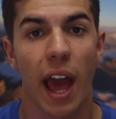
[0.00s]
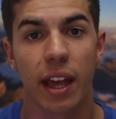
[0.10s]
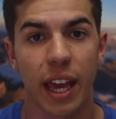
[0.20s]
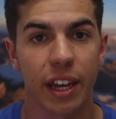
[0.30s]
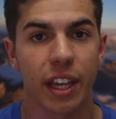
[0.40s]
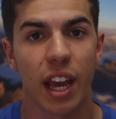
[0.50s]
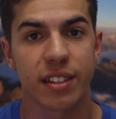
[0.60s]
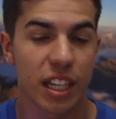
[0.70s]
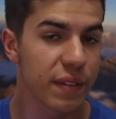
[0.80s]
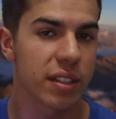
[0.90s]
getting a
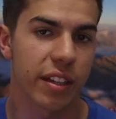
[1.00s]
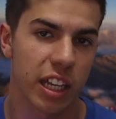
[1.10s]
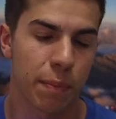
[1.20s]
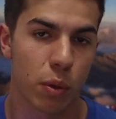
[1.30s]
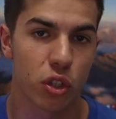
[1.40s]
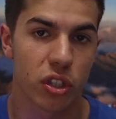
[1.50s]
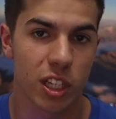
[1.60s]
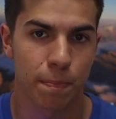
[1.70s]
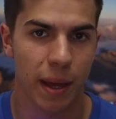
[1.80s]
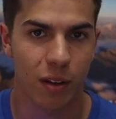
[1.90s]
7-style canopy, which
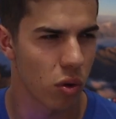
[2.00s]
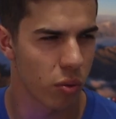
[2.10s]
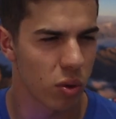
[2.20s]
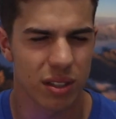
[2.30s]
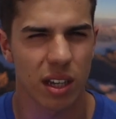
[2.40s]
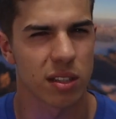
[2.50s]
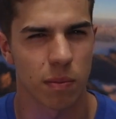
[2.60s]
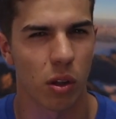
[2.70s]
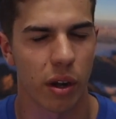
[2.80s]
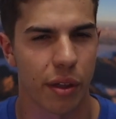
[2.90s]
does pack, or one size
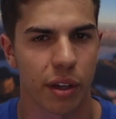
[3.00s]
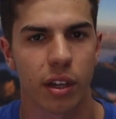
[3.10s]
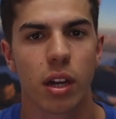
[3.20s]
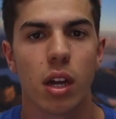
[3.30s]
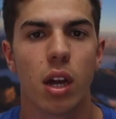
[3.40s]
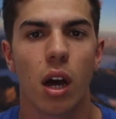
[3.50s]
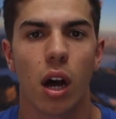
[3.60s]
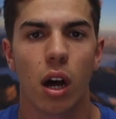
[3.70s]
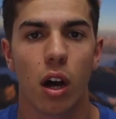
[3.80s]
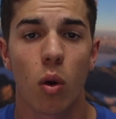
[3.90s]
smaller, I think,
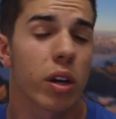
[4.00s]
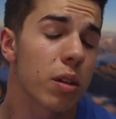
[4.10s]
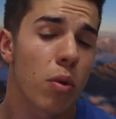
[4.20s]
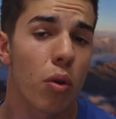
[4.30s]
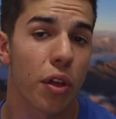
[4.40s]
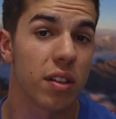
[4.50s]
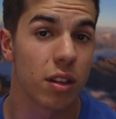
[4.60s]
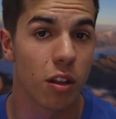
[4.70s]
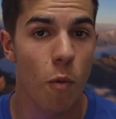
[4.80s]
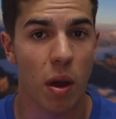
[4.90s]
or getting both a
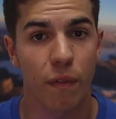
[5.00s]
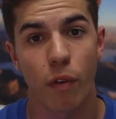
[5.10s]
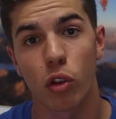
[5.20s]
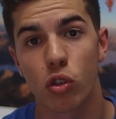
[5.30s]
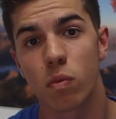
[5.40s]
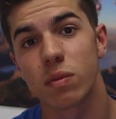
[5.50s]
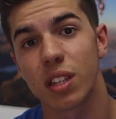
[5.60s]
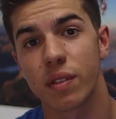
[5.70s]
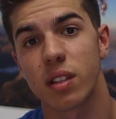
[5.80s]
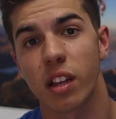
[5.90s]
low pack volume
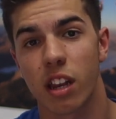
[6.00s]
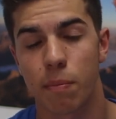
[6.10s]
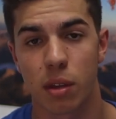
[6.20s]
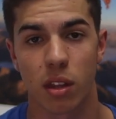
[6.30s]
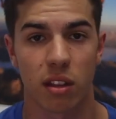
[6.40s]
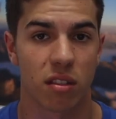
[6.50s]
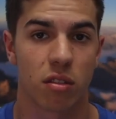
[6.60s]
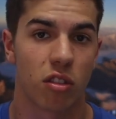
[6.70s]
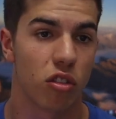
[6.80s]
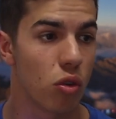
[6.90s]
7-style canopy that
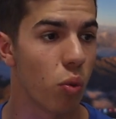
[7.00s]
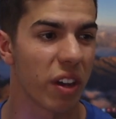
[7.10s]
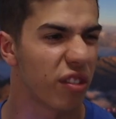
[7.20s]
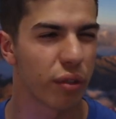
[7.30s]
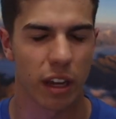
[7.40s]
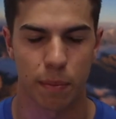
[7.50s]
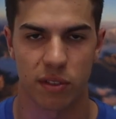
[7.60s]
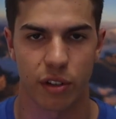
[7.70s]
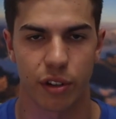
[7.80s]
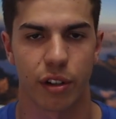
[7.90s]
the new wingsuit
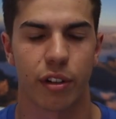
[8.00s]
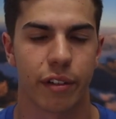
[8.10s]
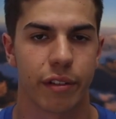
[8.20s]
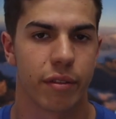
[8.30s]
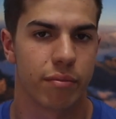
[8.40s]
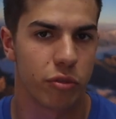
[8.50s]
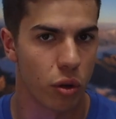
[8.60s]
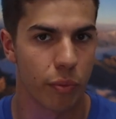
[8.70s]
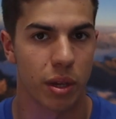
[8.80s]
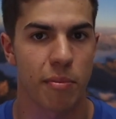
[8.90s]
canopies are
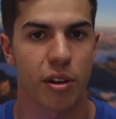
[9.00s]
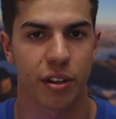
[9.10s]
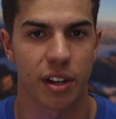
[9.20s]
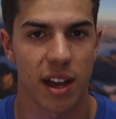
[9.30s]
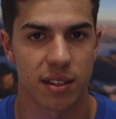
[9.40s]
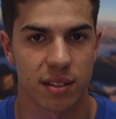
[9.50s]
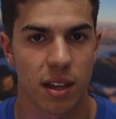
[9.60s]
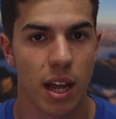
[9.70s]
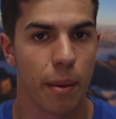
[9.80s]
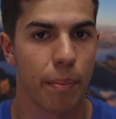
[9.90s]
being marketed as
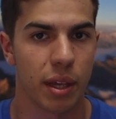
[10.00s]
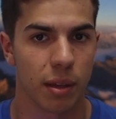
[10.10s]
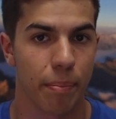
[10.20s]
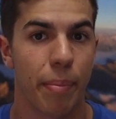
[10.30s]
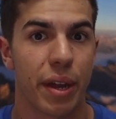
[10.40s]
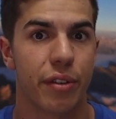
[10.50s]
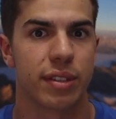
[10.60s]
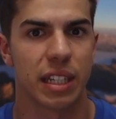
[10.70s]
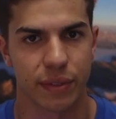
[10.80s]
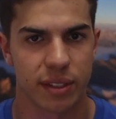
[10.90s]
being better
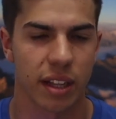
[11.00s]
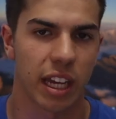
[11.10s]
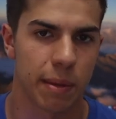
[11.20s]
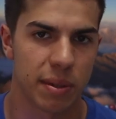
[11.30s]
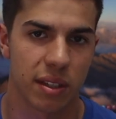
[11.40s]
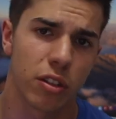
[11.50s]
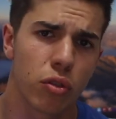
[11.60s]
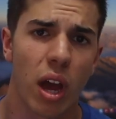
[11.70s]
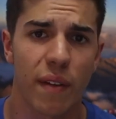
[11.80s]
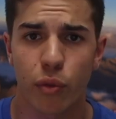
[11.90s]
7-style canopies, and they
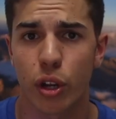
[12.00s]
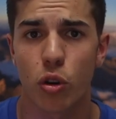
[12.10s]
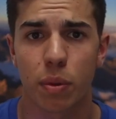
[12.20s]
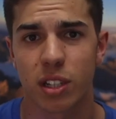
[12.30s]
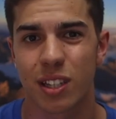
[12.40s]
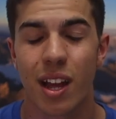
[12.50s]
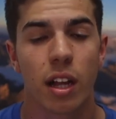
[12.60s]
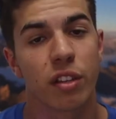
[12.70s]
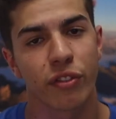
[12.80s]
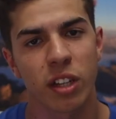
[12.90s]
do have great openings.
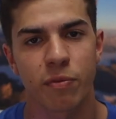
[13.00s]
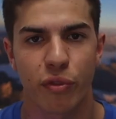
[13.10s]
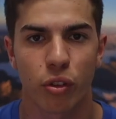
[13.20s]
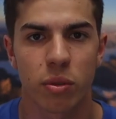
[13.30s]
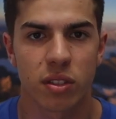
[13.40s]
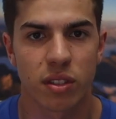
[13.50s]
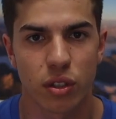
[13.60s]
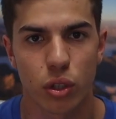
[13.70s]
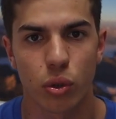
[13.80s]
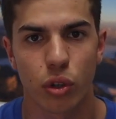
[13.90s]
The flight performance isn't
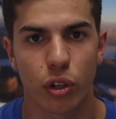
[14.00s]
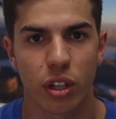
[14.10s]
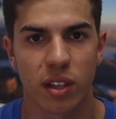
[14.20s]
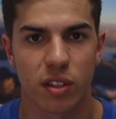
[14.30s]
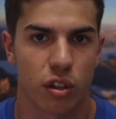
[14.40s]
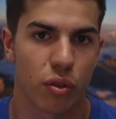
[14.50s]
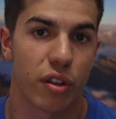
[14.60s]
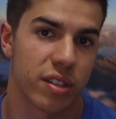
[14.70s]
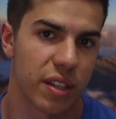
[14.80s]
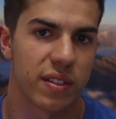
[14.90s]
so good because they're
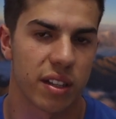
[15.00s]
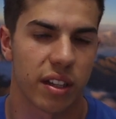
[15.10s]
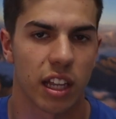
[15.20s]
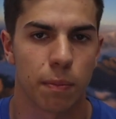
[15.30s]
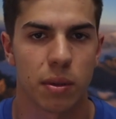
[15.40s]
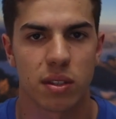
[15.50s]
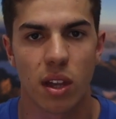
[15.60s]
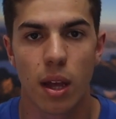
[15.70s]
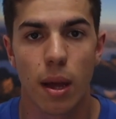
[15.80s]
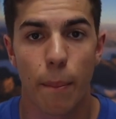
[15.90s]
7-style canopies,
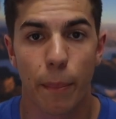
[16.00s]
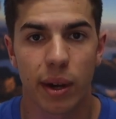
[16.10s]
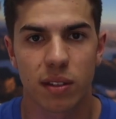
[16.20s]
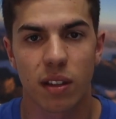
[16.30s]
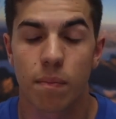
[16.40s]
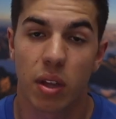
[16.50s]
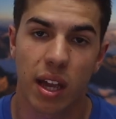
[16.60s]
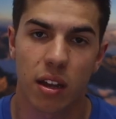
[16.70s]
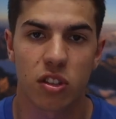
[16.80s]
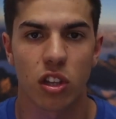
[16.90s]
but
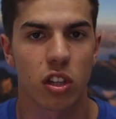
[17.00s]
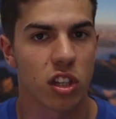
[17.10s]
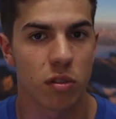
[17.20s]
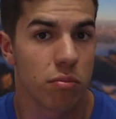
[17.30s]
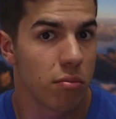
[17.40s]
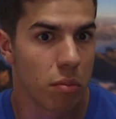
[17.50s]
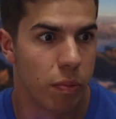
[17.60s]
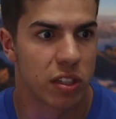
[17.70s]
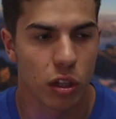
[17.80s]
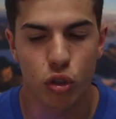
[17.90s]
again, it's a
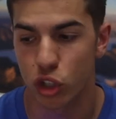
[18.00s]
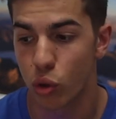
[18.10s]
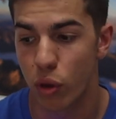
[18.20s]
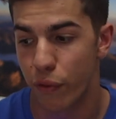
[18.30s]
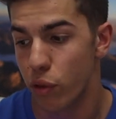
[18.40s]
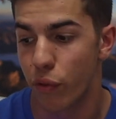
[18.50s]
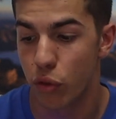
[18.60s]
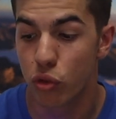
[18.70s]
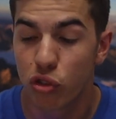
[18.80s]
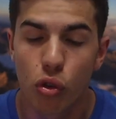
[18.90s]
solution. So if
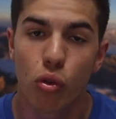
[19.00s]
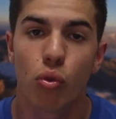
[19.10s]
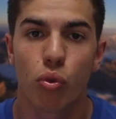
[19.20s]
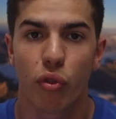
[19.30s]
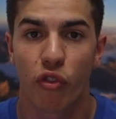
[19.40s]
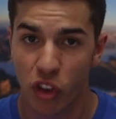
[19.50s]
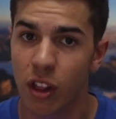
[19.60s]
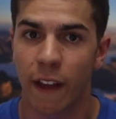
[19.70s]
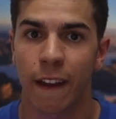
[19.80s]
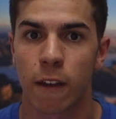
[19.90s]
you do feel
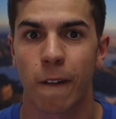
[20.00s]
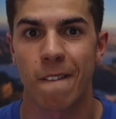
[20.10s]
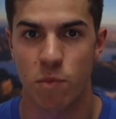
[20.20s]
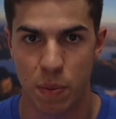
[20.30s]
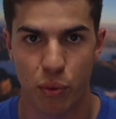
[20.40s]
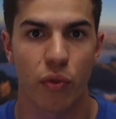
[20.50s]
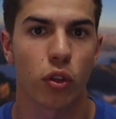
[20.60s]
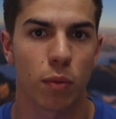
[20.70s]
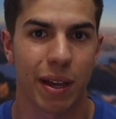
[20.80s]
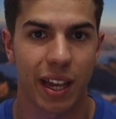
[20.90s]
like you're going to improve a
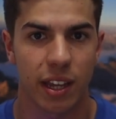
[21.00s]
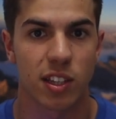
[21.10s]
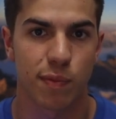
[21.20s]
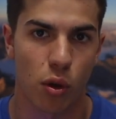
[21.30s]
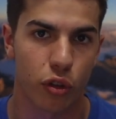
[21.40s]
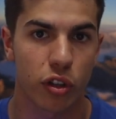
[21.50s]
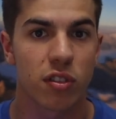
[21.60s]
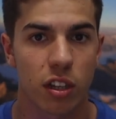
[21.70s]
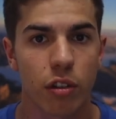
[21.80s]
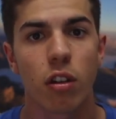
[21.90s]
lot by getting a smaller
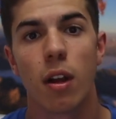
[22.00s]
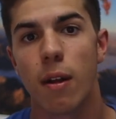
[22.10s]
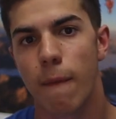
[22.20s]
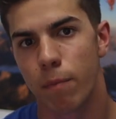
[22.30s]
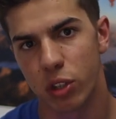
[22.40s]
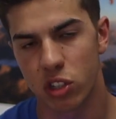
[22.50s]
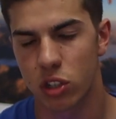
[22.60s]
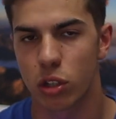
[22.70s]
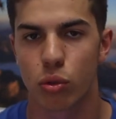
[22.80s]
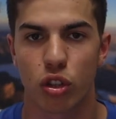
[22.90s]
container, this is a
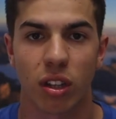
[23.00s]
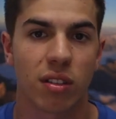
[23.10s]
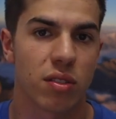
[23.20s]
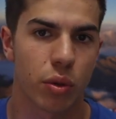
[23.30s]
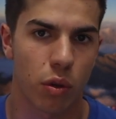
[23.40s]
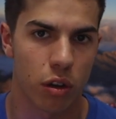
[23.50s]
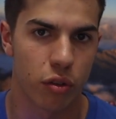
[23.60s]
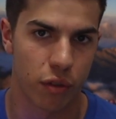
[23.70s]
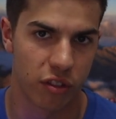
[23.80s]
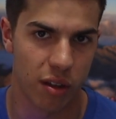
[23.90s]
solution that doesn't require
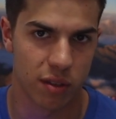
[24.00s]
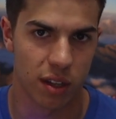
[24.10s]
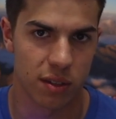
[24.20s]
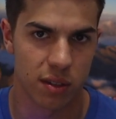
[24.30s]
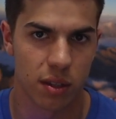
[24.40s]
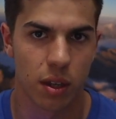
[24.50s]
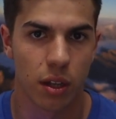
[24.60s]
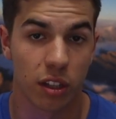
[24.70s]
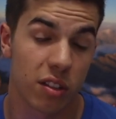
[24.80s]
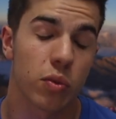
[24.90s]
you to downsize.
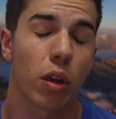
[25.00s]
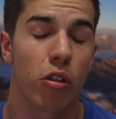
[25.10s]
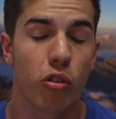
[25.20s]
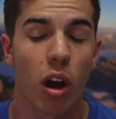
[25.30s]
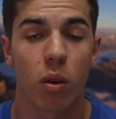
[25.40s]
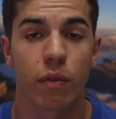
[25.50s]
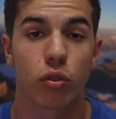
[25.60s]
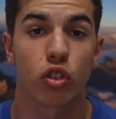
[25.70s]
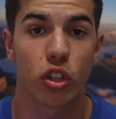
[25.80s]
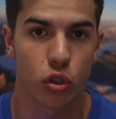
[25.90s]
It does require you, however,
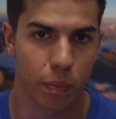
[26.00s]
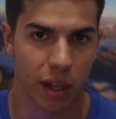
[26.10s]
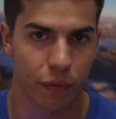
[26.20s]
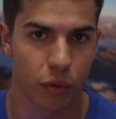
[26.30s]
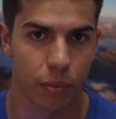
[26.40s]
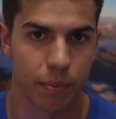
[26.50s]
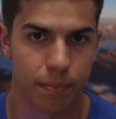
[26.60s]
to change your platform.